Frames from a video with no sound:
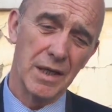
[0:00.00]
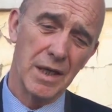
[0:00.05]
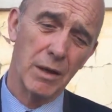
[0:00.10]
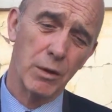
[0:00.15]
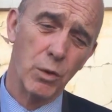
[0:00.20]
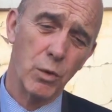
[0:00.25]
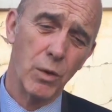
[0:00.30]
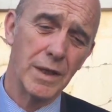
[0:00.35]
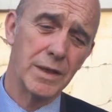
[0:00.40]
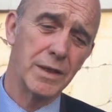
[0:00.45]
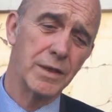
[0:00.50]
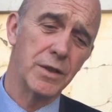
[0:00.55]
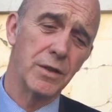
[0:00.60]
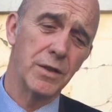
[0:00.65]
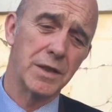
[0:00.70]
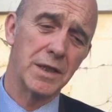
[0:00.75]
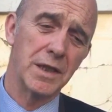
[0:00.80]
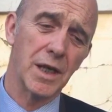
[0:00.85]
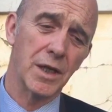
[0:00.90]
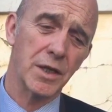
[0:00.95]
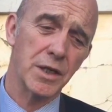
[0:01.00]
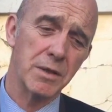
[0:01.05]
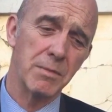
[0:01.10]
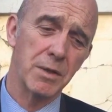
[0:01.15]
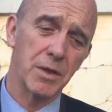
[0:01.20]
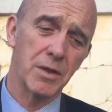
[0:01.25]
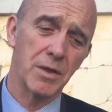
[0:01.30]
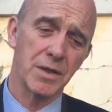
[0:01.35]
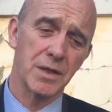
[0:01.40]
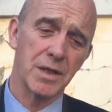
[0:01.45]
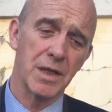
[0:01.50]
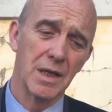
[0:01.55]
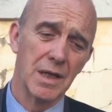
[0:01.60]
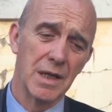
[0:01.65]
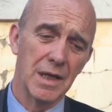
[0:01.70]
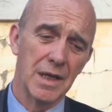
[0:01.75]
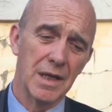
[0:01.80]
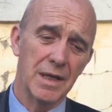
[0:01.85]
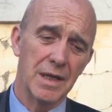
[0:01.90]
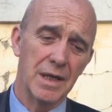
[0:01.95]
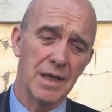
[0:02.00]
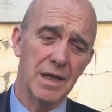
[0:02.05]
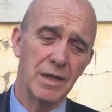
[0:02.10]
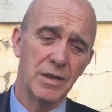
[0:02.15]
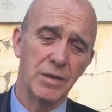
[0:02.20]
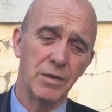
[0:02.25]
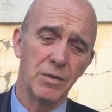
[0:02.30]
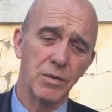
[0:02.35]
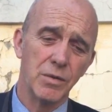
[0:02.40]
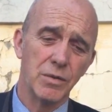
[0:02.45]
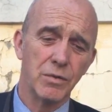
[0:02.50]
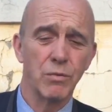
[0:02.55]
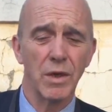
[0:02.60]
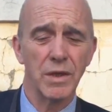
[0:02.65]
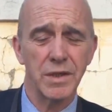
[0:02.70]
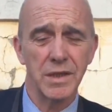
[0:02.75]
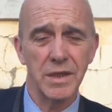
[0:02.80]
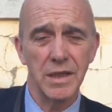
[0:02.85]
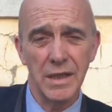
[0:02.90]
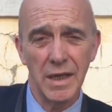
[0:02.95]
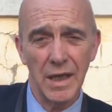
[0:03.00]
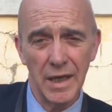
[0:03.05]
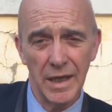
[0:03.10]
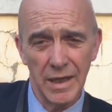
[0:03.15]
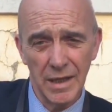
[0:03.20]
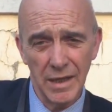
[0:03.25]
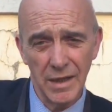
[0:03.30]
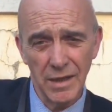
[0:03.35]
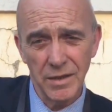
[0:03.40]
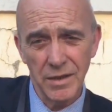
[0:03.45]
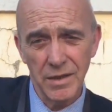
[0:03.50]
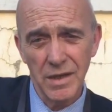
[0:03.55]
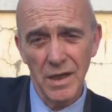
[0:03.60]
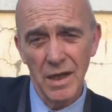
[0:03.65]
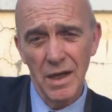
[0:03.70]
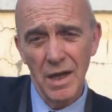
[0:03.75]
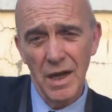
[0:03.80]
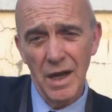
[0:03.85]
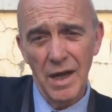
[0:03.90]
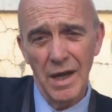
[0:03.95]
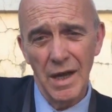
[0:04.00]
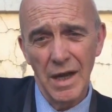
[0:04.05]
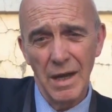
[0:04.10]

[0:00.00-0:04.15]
They're quite dirty actually because they use rusty nails,